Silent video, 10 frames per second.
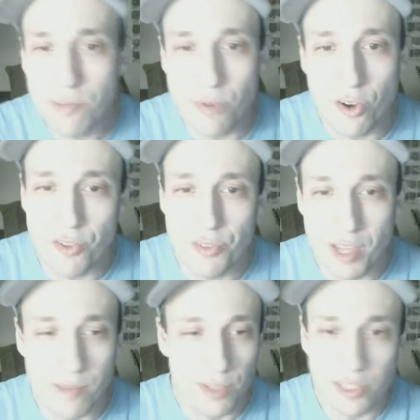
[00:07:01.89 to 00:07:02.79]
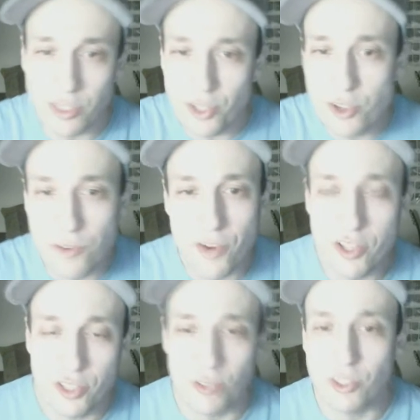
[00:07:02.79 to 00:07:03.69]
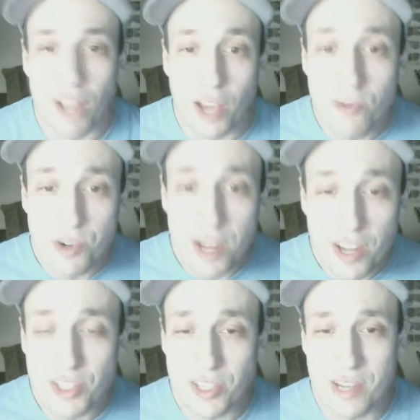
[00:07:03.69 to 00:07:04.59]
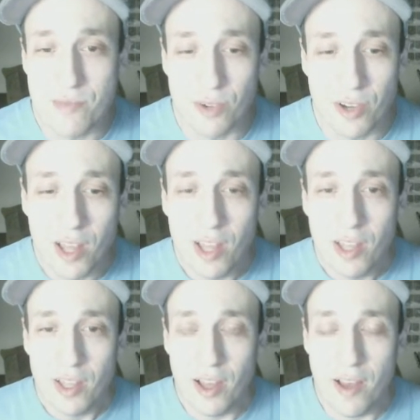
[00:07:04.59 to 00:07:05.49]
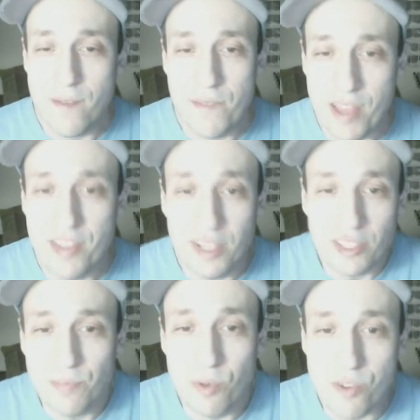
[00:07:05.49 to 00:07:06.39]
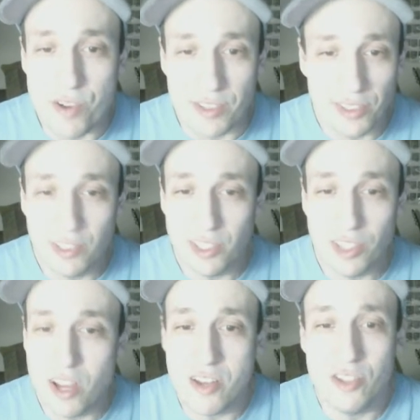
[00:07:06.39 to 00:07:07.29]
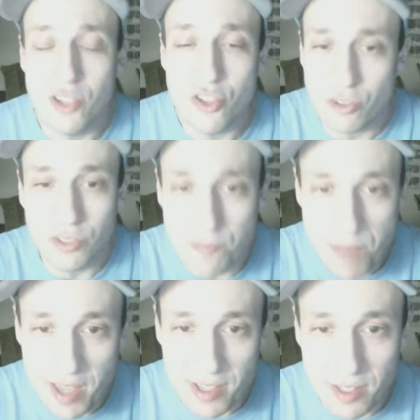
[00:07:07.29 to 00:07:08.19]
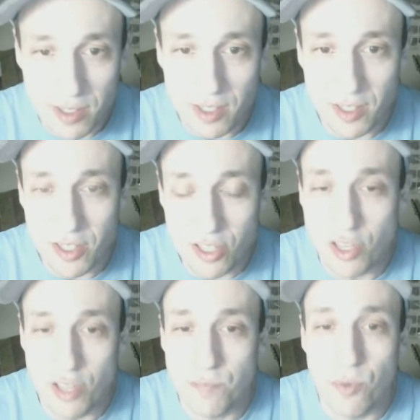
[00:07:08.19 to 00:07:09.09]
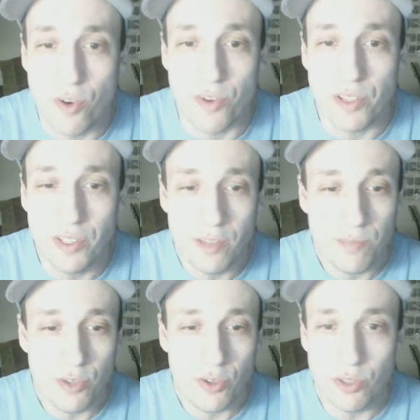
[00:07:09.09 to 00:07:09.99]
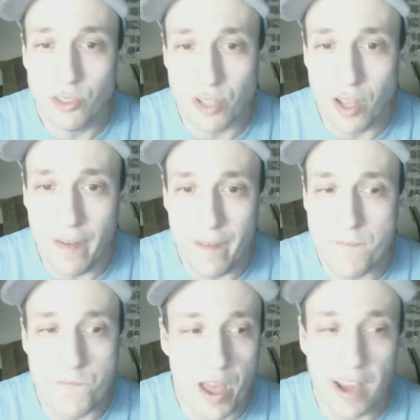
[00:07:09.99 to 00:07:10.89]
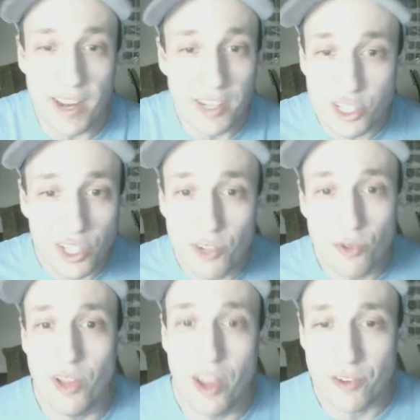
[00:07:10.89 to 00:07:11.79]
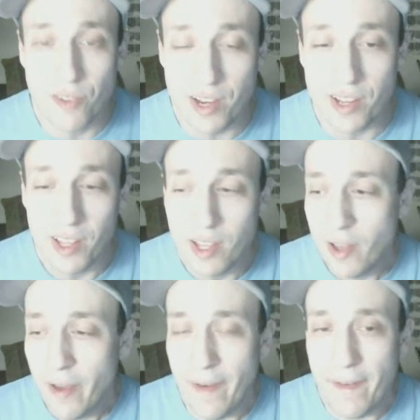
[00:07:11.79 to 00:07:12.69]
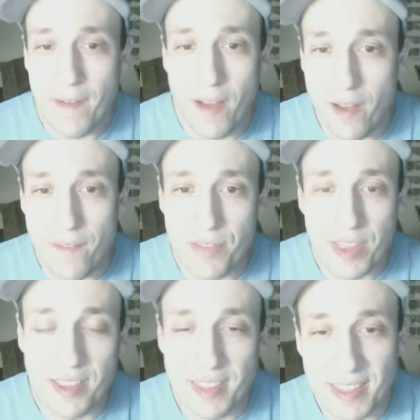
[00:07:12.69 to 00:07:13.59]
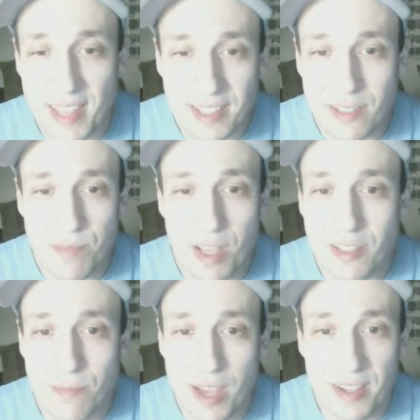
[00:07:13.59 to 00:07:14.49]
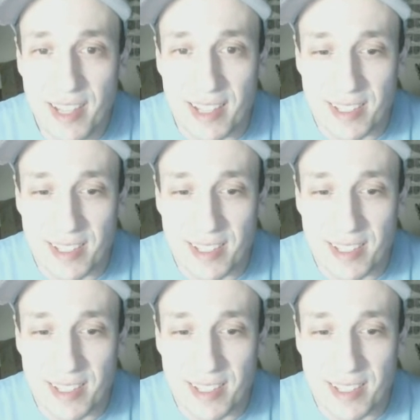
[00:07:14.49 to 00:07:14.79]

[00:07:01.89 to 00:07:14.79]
bothered with them, but tell your friends to, because I don't want to hear this anymore. And it's boring. The gun control debate is boring, because I just laid it all out already. That's about it.